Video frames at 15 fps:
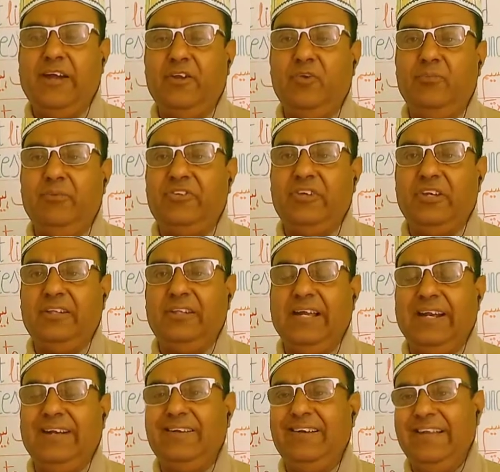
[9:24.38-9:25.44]
you may say
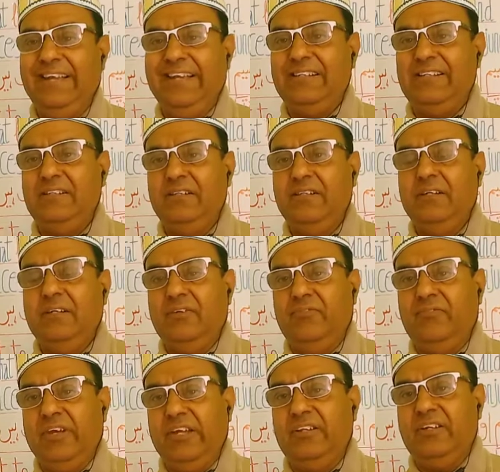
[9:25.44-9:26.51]
that linked
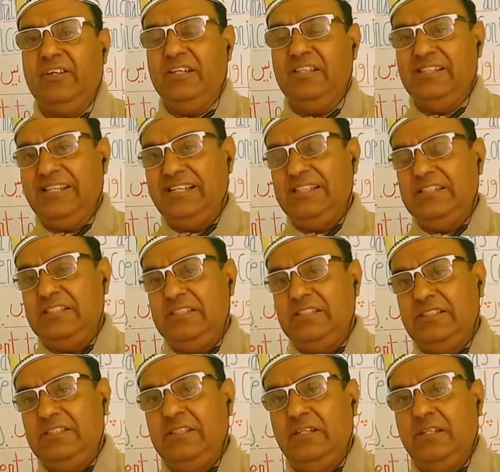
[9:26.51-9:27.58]
with
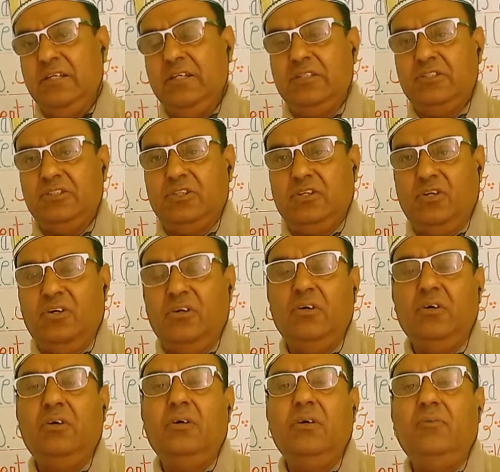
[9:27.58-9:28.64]
conjunctions.
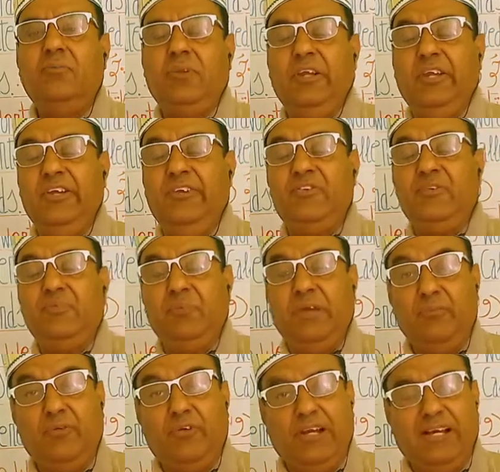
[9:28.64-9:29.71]
So please
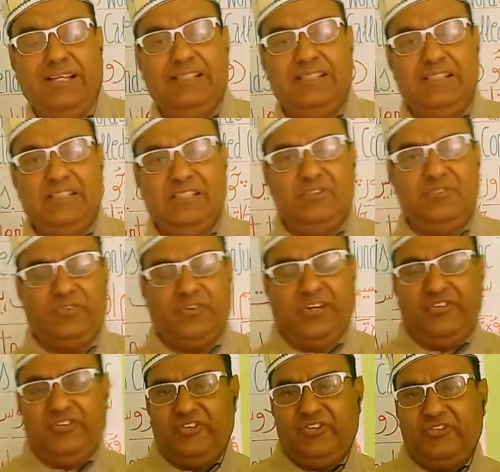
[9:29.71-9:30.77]
memorize these
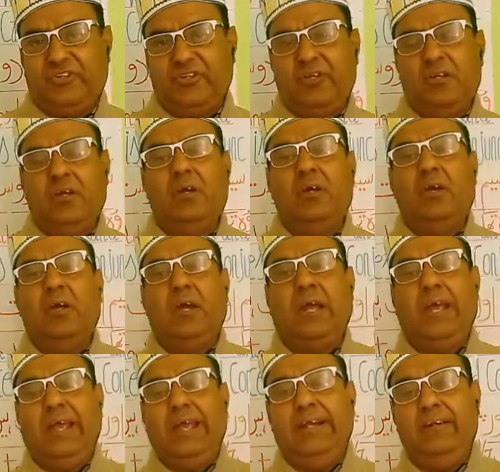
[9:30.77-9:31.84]
phrases
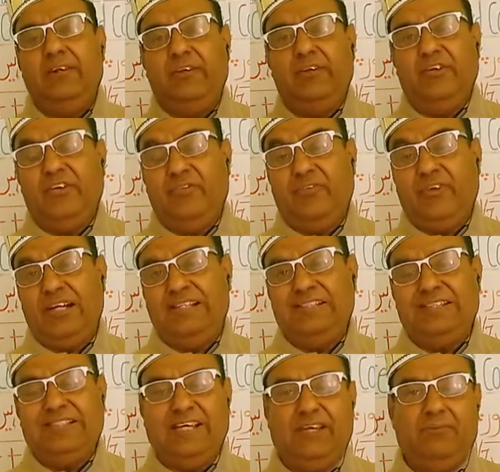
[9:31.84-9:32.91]
and revise
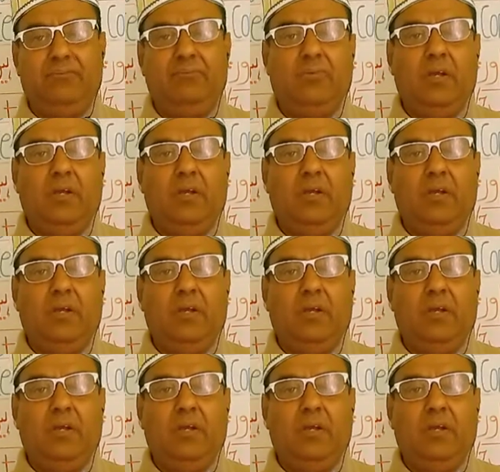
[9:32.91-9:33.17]
them